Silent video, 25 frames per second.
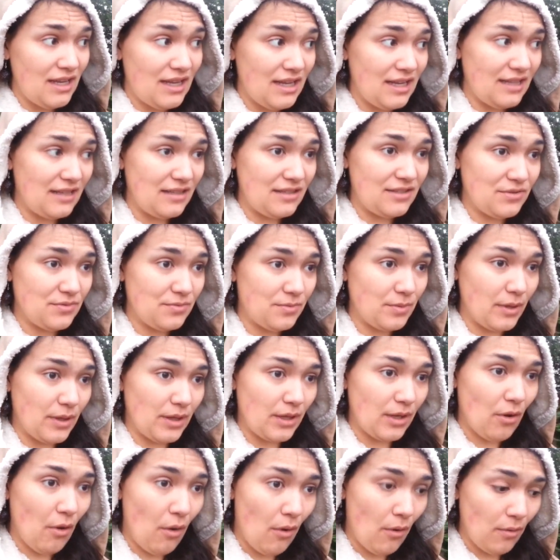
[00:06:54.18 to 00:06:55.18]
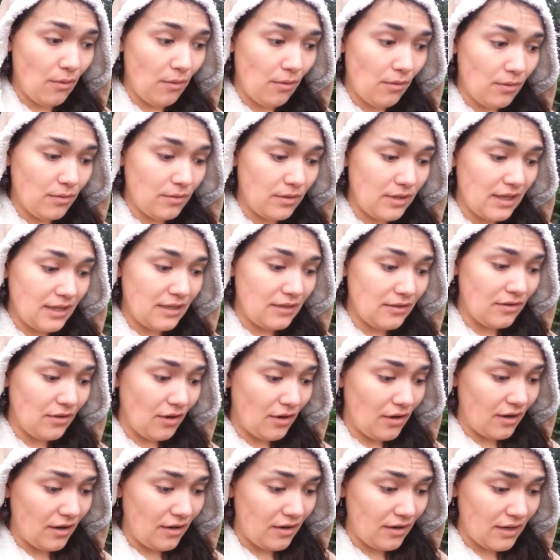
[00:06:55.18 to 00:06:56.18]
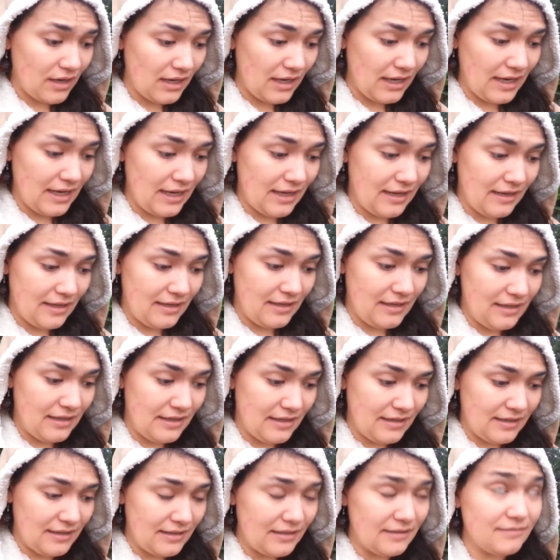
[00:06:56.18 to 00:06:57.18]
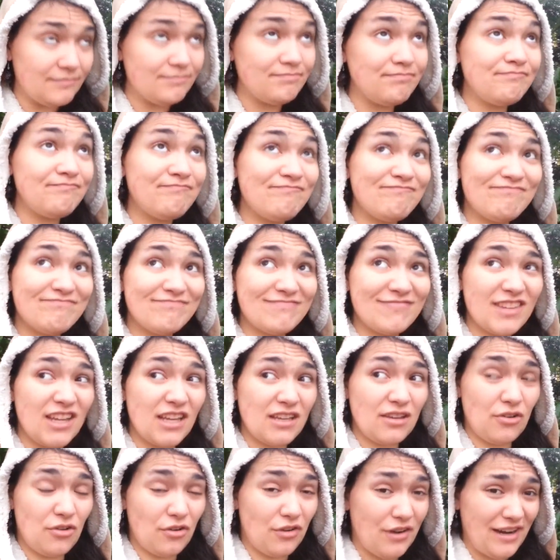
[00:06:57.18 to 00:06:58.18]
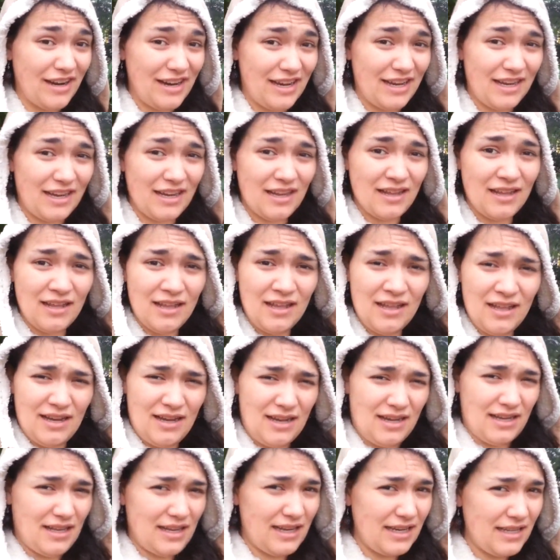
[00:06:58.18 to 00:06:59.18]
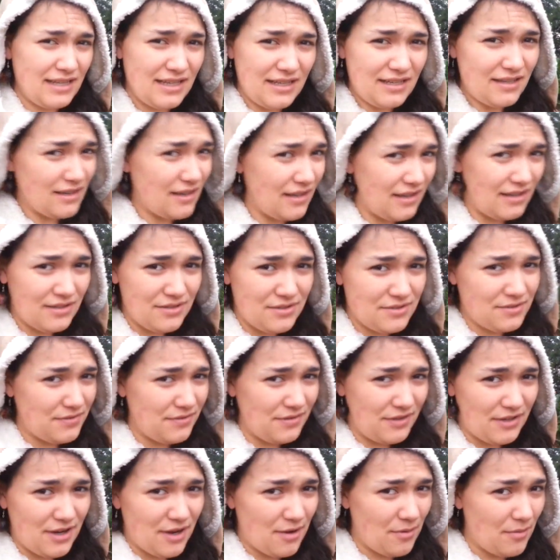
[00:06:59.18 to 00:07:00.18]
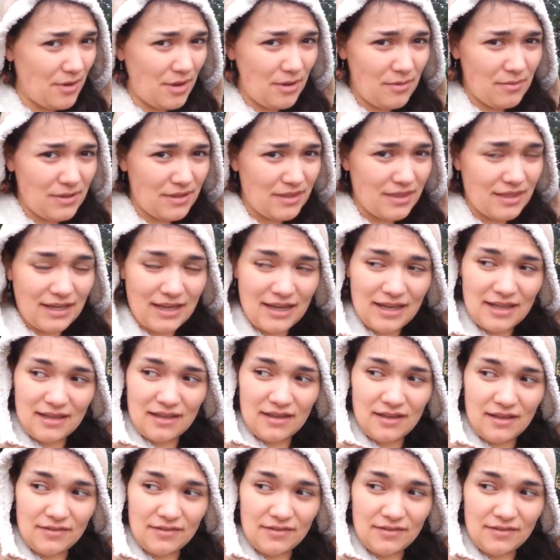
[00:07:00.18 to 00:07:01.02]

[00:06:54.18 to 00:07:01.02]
It's really cold and dark and um, gray and I did not do very well with that.